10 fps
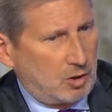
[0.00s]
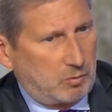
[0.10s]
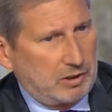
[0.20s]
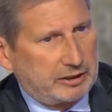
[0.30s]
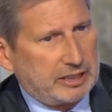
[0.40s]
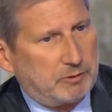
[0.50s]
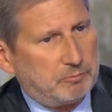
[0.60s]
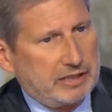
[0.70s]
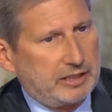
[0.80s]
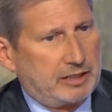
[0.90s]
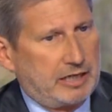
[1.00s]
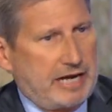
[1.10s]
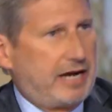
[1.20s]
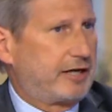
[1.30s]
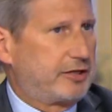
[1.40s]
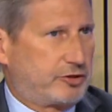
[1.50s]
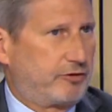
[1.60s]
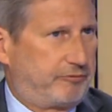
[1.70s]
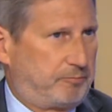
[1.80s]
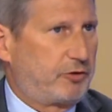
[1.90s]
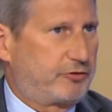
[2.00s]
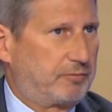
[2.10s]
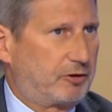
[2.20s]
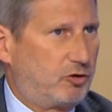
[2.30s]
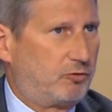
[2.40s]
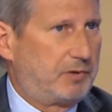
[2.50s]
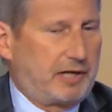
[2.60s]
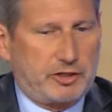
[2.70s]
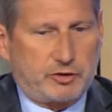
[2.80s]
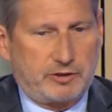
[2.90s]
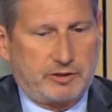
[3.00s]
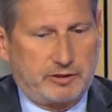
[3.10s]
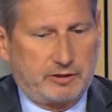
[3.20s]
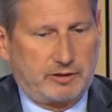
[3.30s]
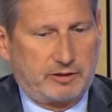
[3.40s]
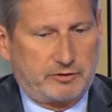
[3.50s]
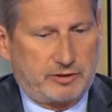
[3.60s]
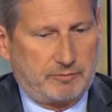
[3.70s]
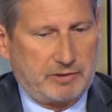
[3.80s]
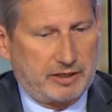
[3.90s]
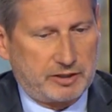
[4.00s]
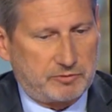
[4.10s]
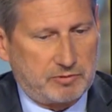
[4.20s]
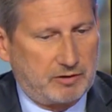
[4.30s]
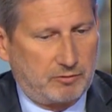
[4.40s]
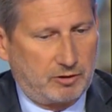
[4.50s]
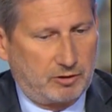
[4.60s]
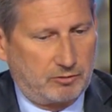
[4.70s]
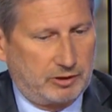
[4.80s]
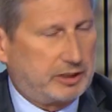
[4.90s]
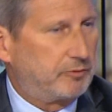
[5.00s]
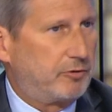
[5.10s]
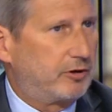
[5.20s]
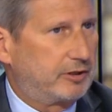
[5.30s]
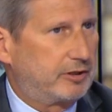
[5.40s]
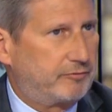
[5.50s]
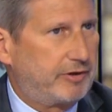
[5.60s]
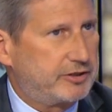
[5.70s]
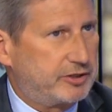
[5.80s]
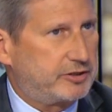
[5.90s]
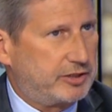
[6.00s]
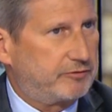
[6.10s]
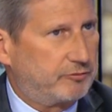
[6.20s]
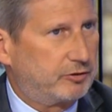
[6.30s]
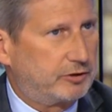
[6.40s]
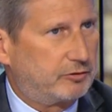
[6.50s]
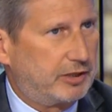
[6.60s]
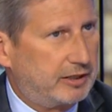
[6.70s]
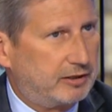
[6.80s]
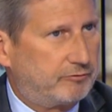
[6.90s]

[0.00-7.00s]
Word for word: Well, there are many areas of possible cooperation, and in, in some areas we are already working very successfully together.